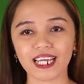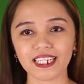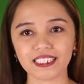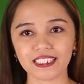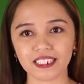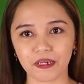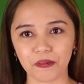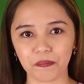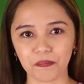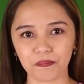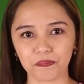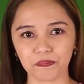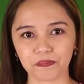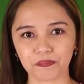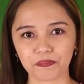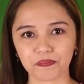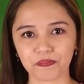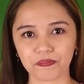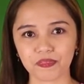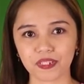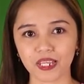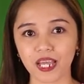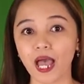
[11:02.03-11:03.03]
item.
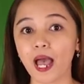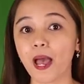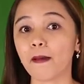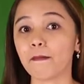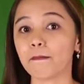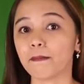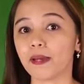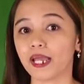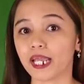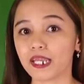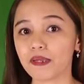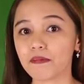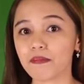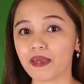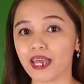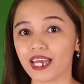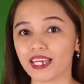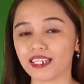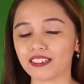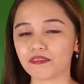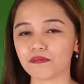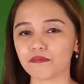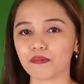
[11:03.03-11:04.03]

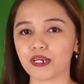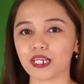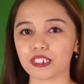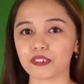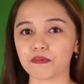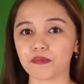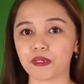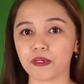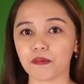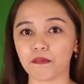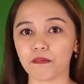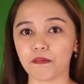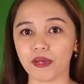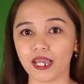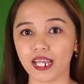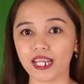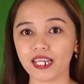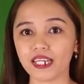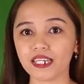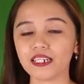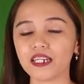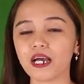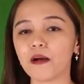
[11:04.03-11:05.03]
Payment must be
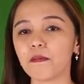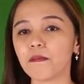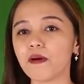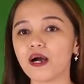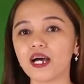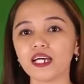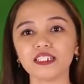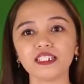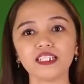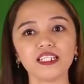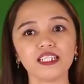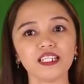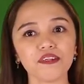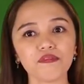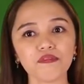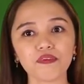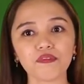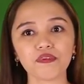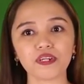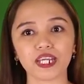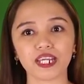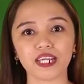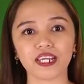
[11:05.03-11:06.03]
made upon
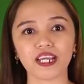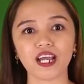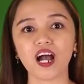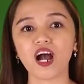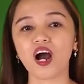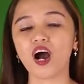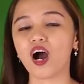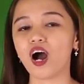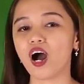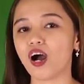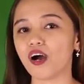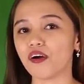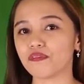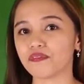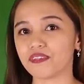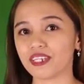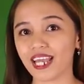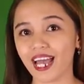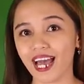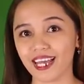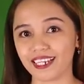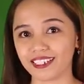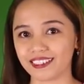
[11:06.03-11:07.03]
delivery of
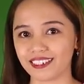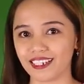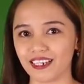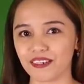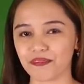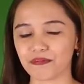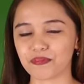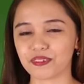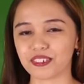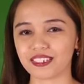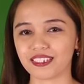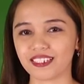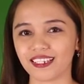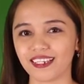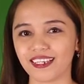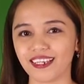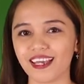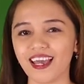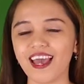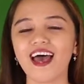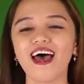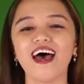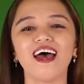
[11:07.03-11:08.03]
the items.
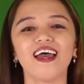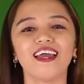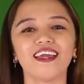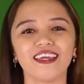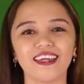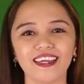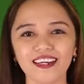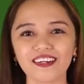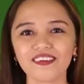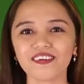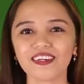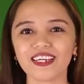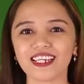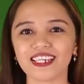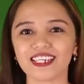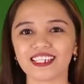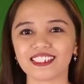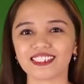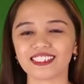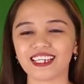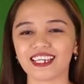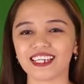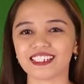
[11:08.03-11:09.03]
Here
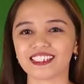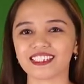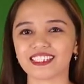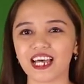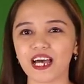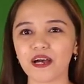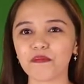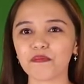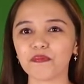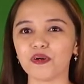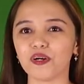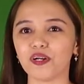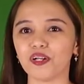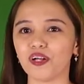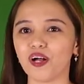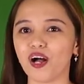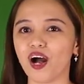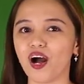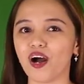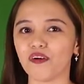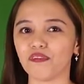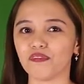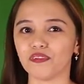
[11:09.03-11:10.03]
is the example
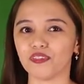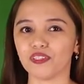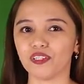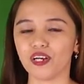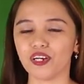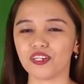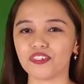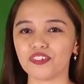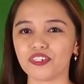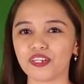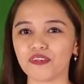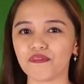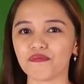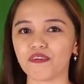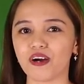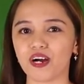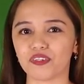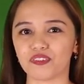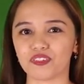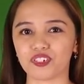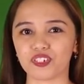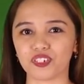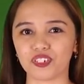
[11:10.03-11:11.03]
of laundry
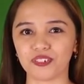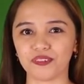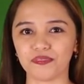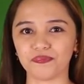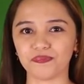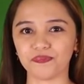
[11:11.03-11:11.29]
voucher.